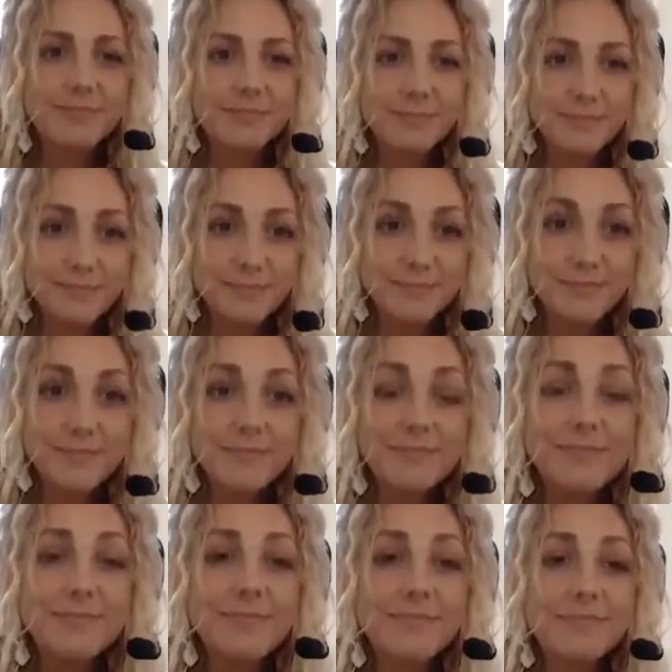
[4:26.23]

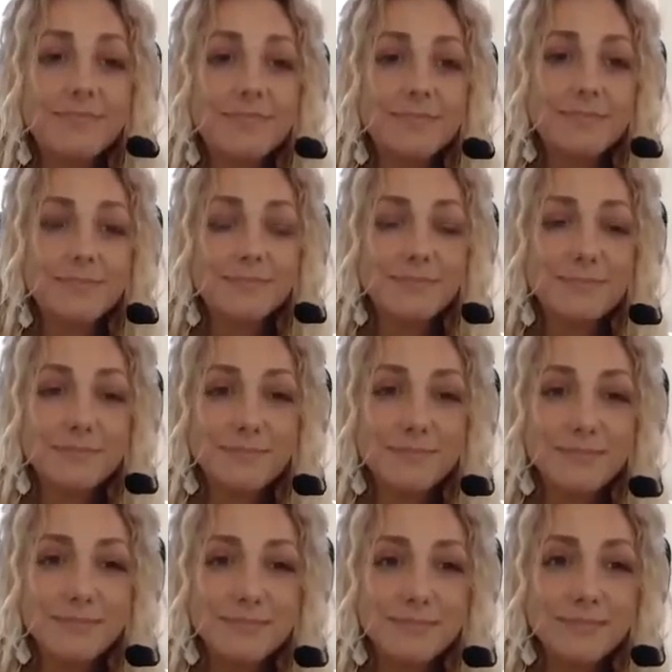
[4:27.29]

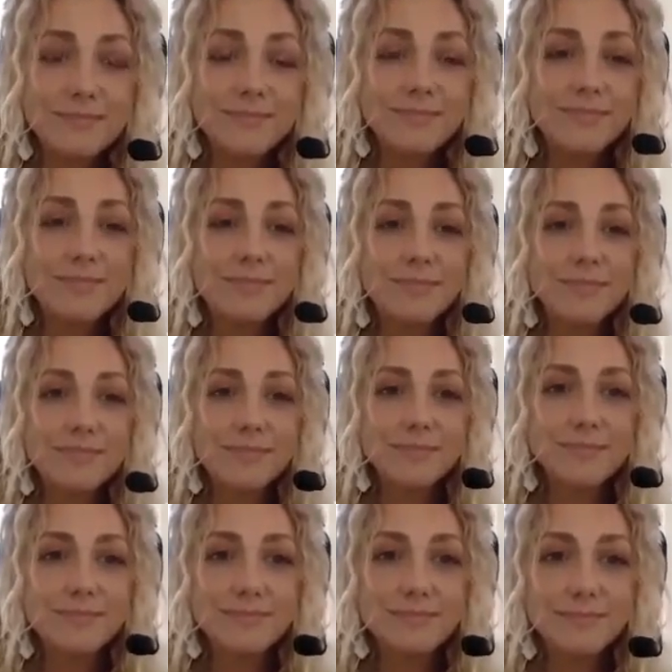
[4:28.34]

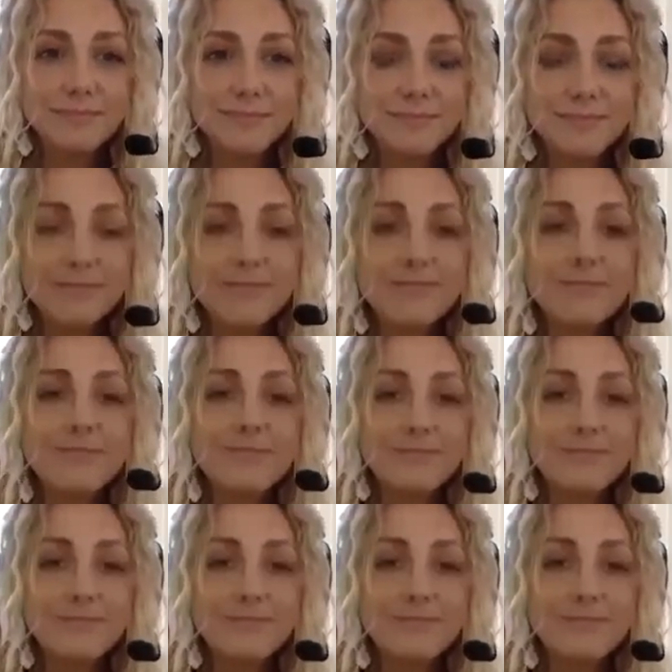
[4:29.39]
(not speaking)